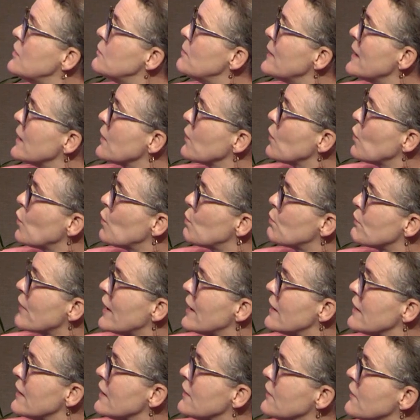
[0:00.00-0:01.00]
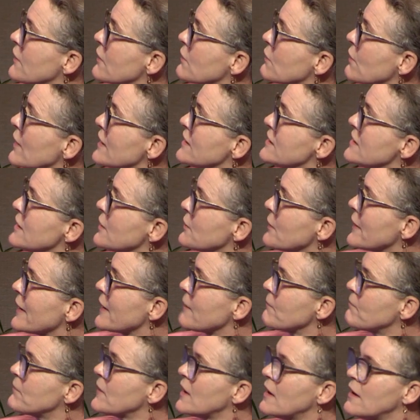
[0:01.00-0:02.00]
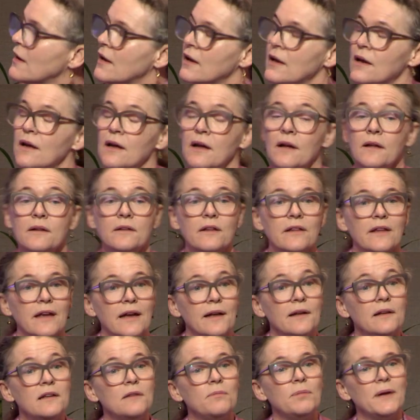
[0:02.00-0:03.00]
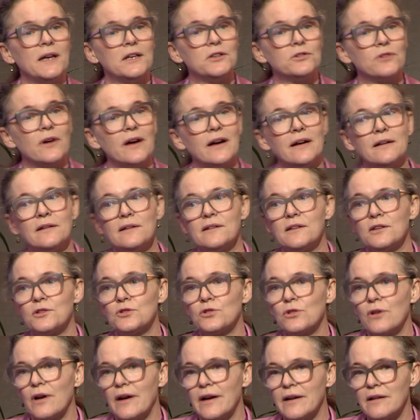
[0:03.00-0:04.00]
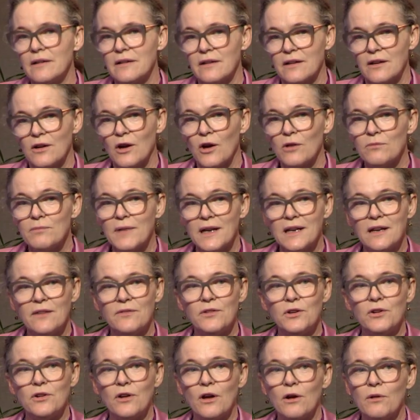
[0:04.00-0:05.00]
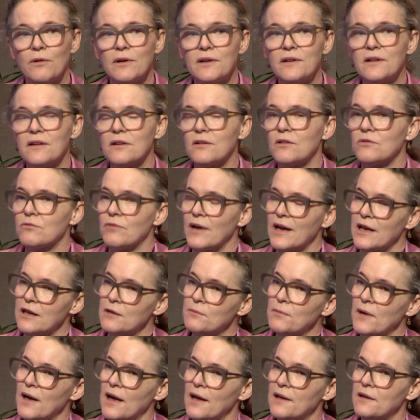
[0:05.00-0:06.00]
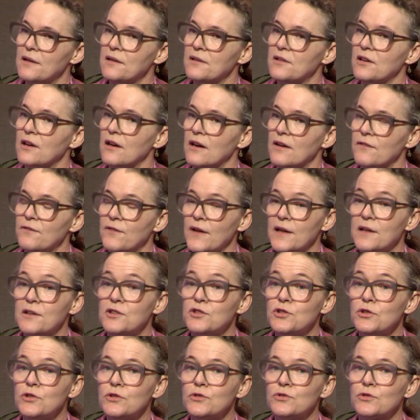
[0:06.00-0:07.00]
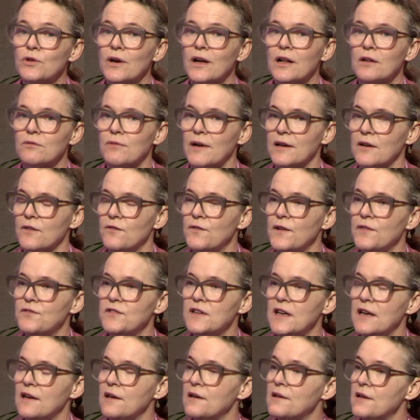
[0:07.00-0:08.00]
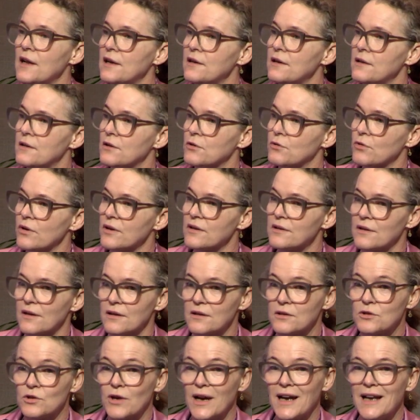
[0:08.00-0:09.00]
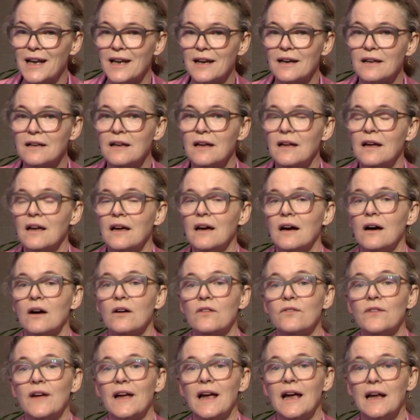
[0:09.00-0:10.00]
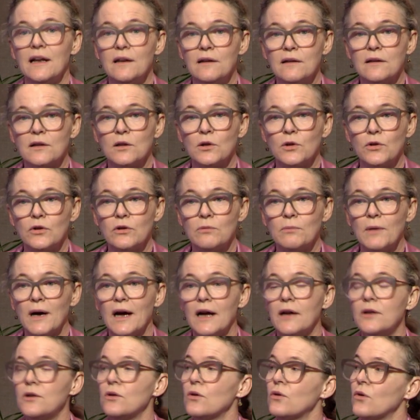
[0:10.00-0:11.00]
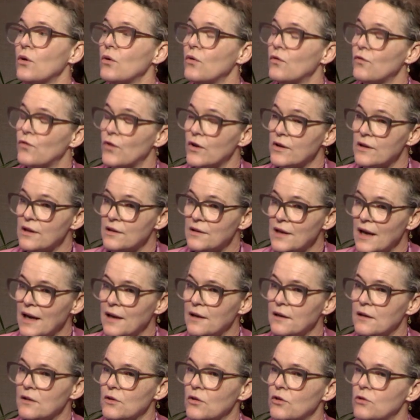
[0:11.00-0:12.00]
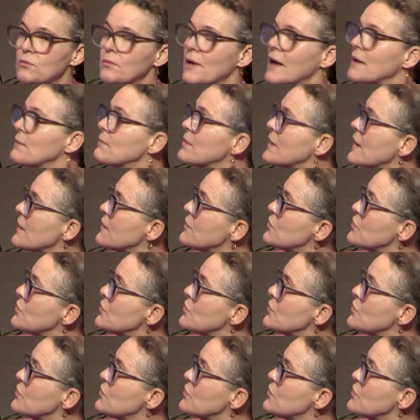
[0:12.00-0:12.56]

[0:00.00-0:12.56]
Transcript: to be incorporated into the criteria. So the ENZA-p trial is a trial that I hope many of you know. It's a randomised uh, phase two trial run at 15 centres across Australia of enzalutamide versus enzalutamide plus